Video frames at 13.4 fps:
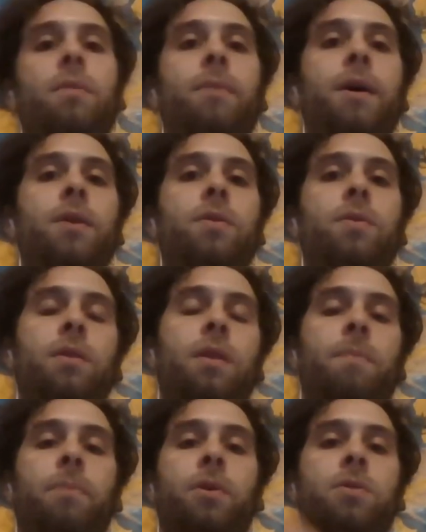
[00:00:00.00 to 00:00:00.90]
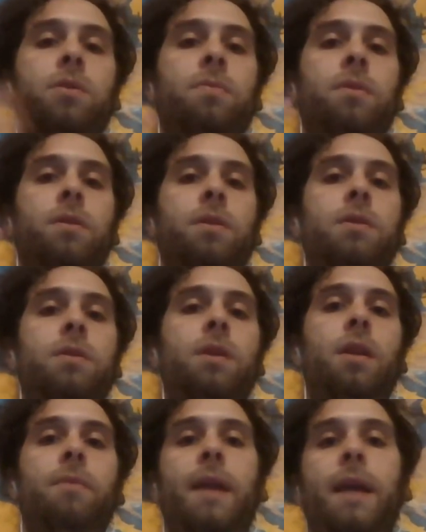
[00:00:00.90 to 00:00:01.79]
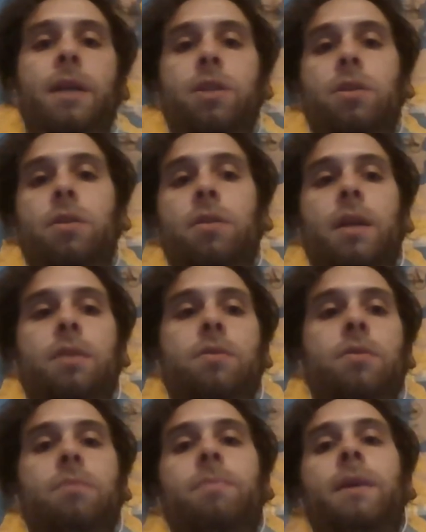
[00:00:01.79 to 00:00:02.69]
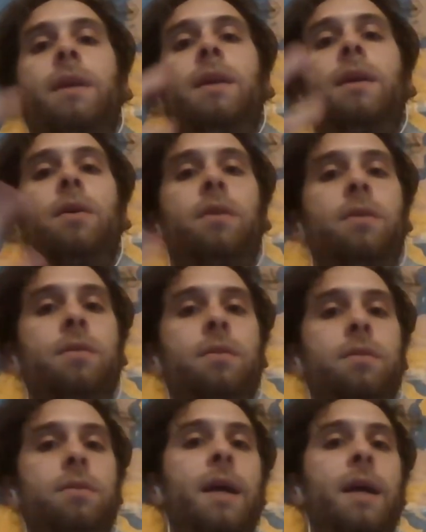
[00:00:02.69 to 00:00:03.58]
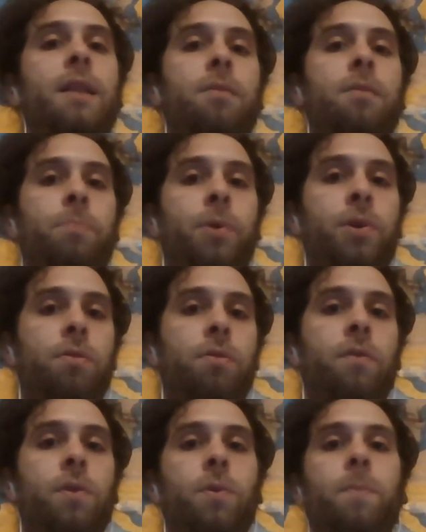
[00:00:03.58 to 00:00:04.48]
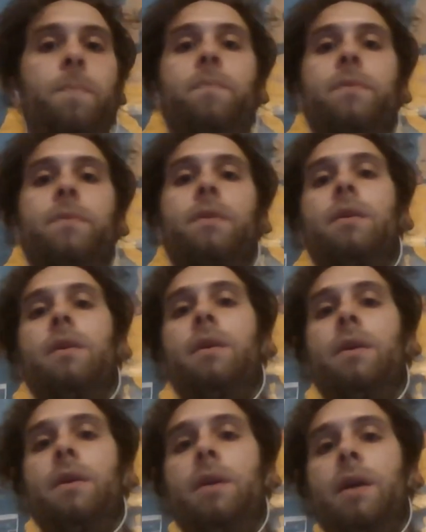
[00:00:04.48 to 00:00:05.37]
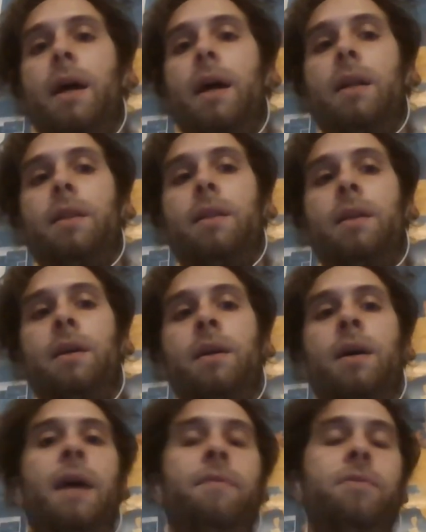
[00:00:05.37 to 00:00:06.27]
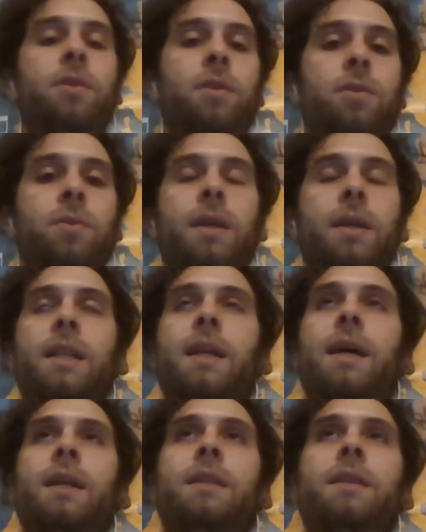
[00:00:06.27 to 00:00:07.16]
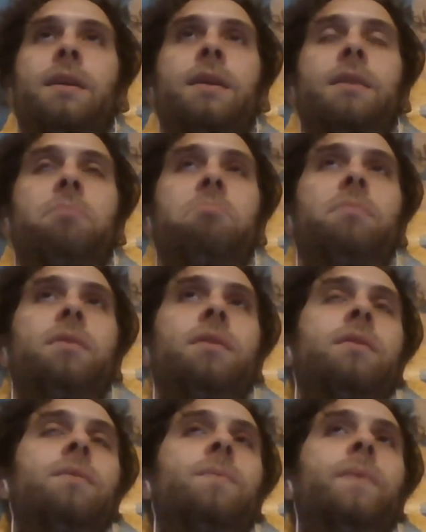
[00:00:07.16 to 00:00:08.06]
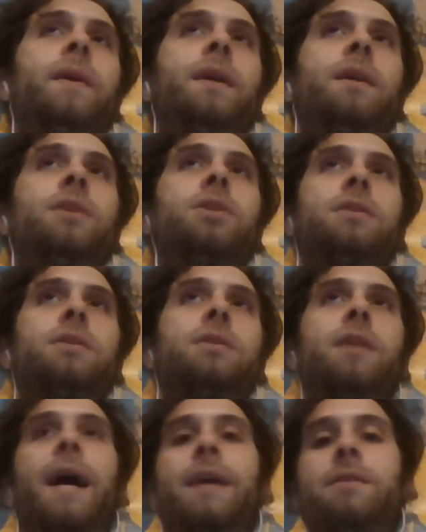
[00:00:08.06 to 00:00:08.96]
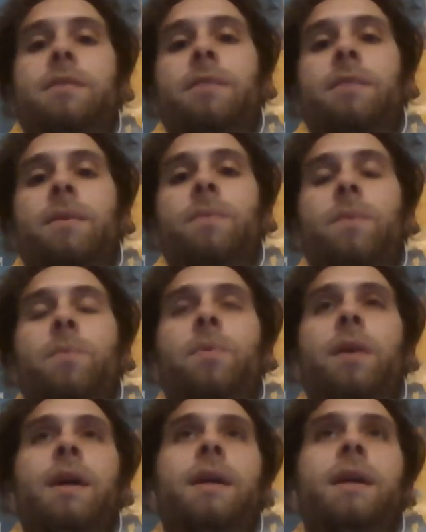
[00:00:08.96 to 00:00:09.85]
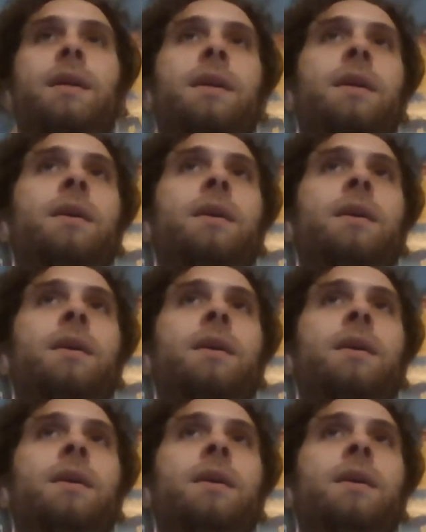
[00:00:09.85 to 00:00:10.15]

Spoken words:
about all the possible discrimination that could be on that point of view. And after doing that, we just asked them, and we were like,